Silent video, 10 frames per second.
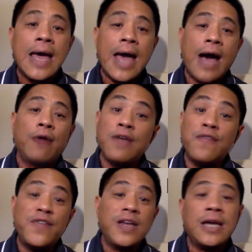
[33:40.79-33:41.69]
how they
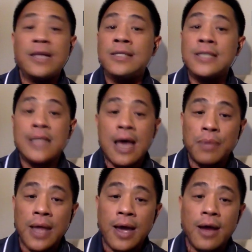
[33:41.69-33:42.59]
fit into that
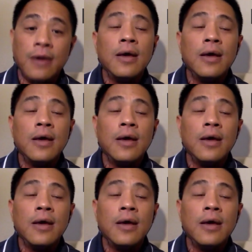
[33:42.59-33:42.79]
plan.